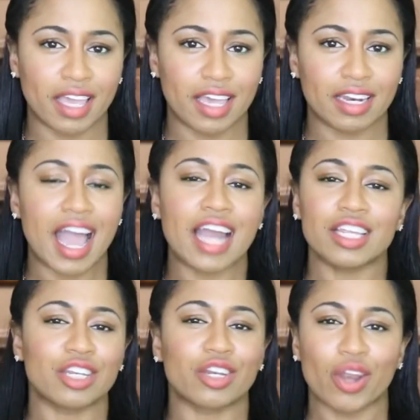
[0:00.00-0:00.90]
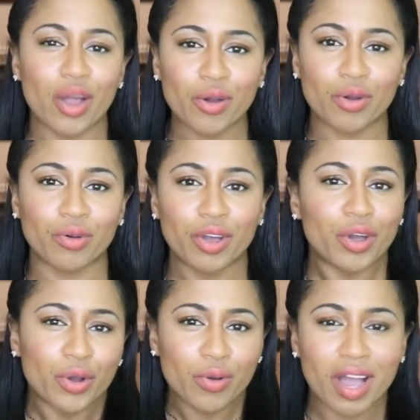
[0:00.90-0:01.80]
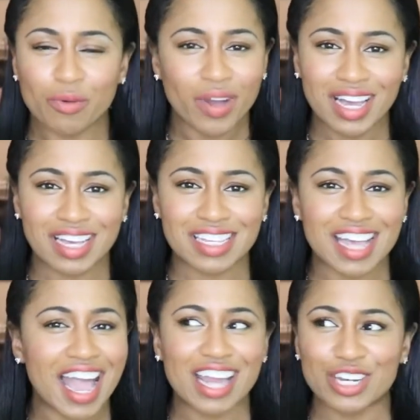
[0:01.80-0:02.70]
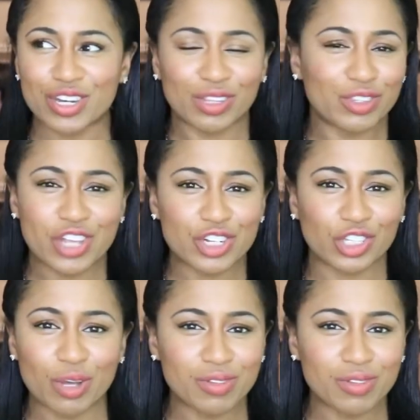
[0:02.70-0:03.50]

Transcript: end. I didn't know who I was. I had such low